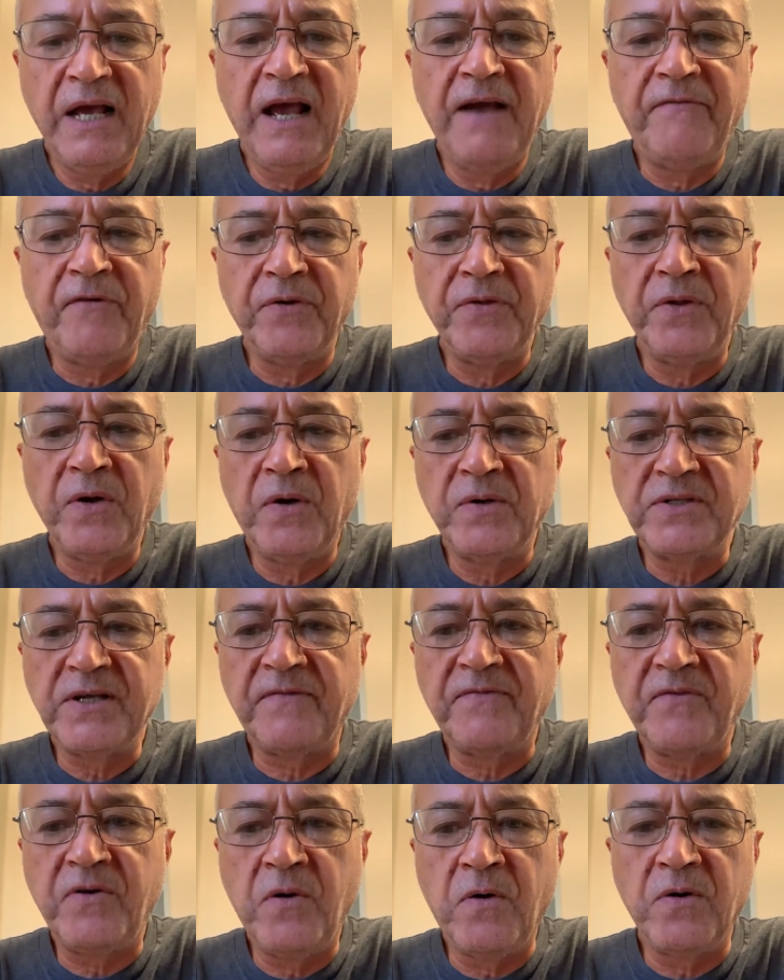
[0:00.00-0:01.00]
For those,
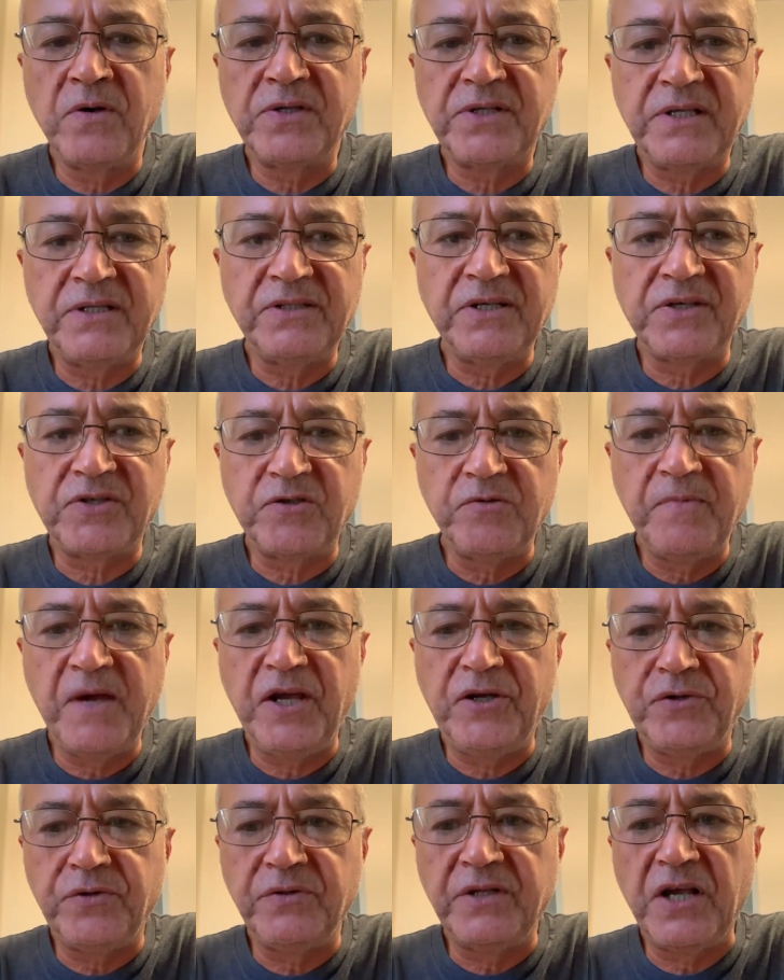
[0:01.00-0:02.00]
of course, just to make
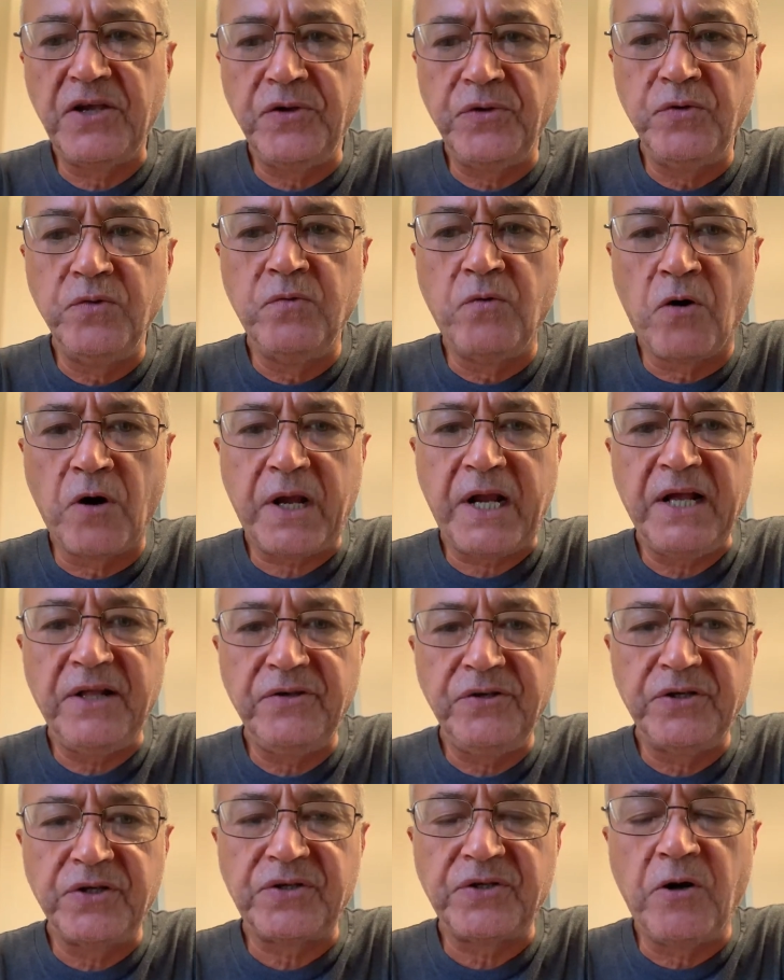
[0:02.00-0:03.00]
sure that you do work it,
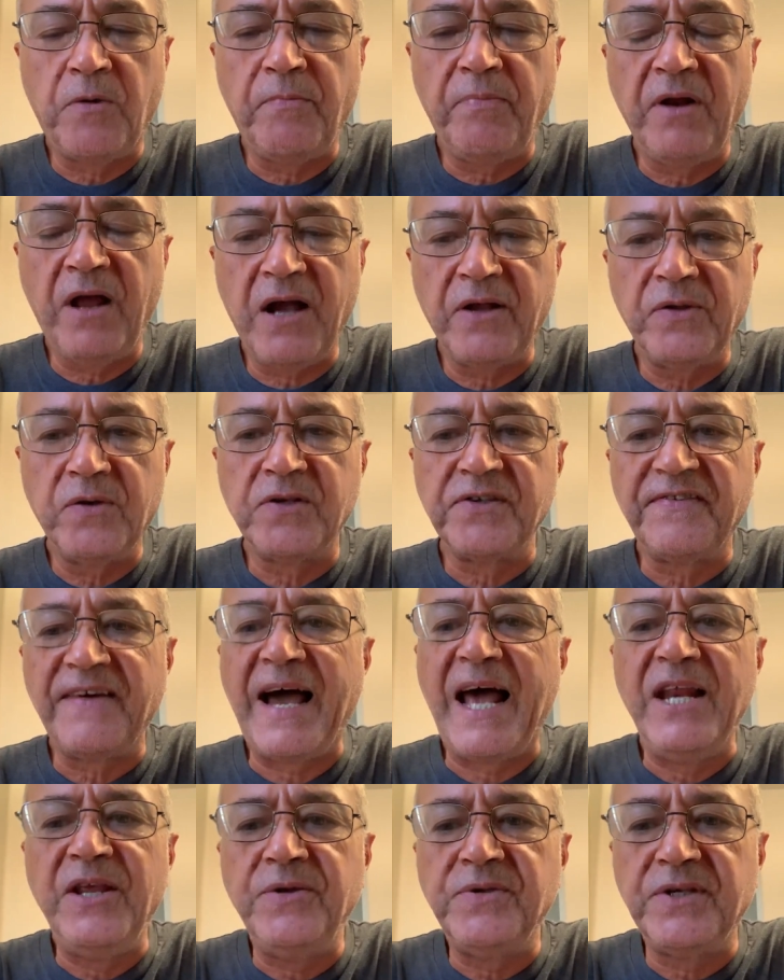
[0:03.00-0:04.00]
you just don't plug those
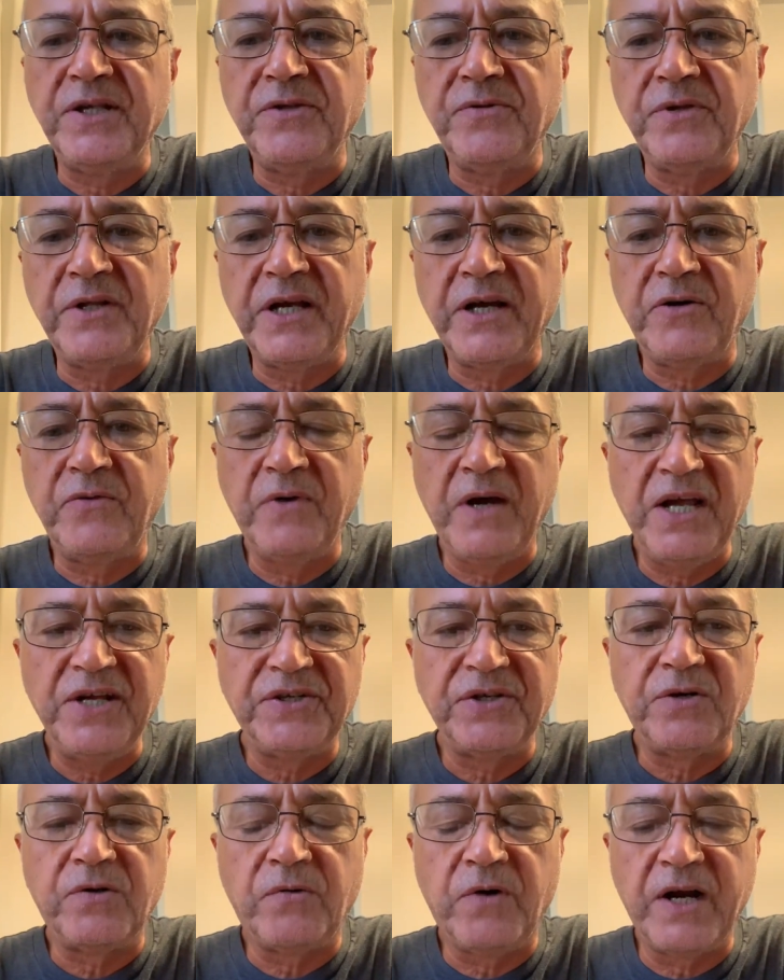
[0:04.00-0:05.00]
values into the
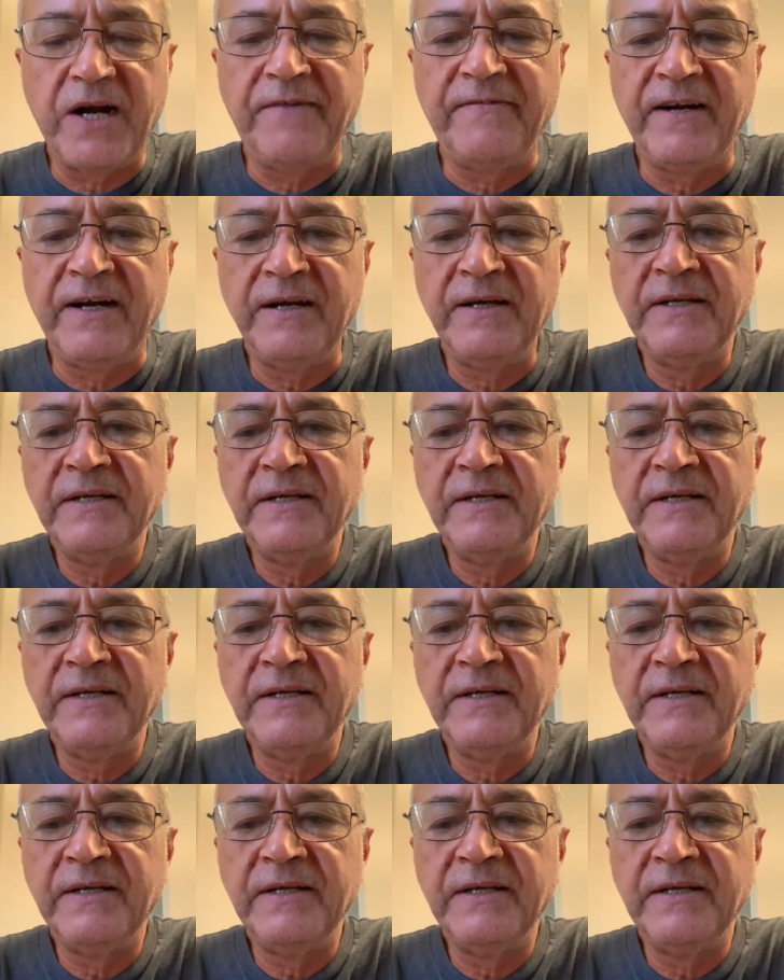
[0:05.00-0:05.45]
equation or whatever.